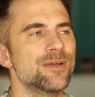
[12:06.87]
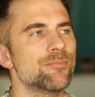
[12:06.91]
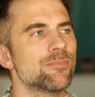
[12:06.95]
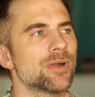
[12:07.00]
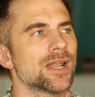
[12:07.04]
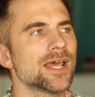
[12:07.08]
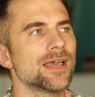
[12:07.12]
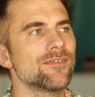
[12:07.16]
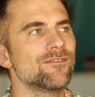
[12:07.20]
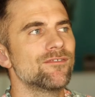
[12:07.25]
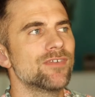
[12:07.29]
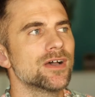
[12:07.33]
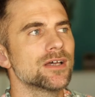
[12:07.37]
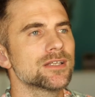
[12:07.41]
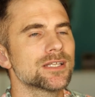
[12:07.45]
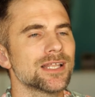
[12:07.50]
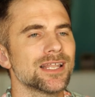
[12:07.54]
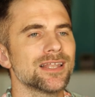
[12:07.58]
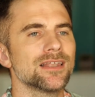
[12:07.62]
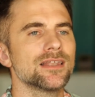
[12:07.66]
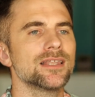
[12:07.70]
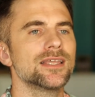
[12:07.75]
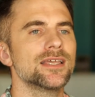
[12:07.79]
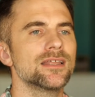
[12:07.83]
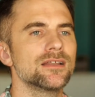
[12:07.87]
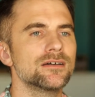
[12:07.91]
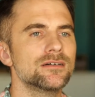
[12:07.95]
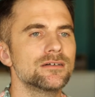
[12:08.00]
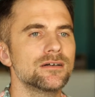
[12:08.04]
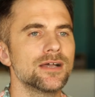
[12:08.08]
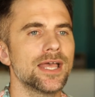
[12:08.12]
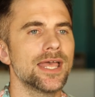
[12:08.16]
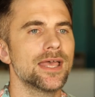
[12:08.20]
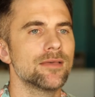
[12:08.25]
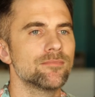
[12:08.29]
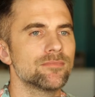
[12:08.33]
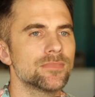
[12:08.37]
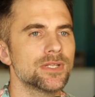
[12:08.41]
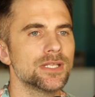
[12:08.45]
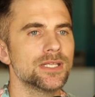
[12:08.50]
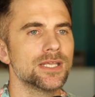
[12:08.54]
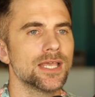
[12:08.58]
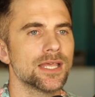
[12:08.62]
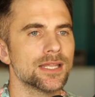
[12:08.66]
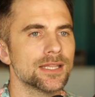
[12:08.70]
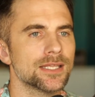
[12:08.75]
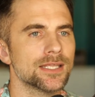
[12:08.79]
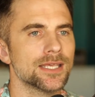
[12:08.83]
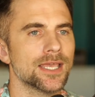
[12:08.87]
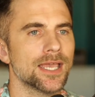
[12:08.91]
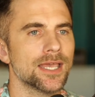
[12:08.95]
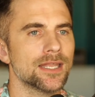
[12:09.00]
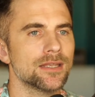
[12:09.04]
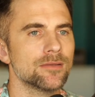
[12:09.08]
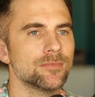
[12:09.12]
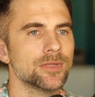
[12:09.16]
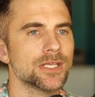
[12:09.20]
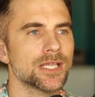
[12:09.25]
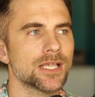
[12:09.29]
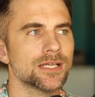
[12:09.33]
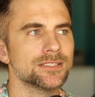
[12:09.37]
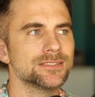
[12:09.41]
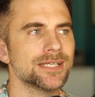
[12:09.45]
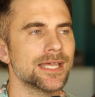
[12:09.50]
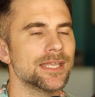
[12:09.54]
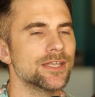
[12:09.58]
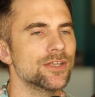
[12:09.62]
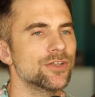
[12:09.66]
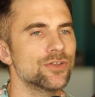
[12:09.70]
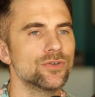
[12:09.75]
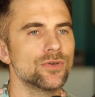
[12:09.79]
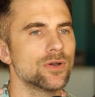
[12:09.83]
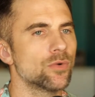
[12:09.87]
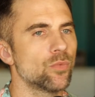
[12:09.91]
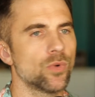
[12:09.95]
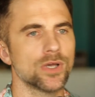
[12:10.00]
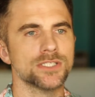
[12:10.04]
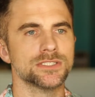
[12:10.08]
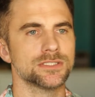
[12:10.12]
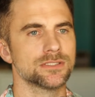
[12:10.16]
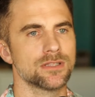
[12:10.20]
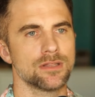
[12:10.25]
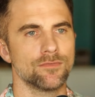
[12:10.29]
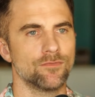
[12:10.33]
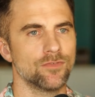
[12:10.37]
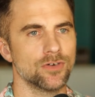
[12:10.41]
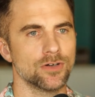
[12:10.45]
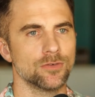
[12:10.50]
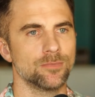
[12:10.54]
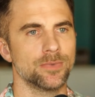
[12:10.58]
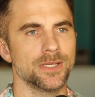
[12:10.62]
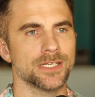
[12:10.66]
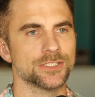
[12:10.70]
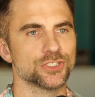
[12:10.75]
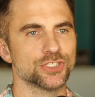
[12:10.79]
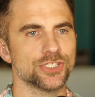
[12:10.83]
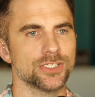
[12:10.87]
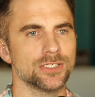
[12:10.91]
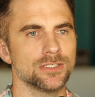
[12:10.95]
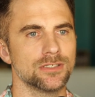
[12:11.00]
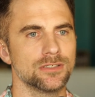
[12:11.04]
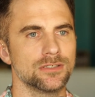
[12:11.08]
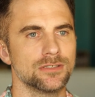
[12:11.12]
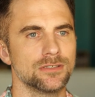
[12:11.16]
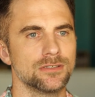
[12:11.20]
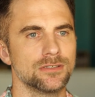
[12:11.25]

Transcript: but I felt a little empty at the end because I knew it wasn't the full picture.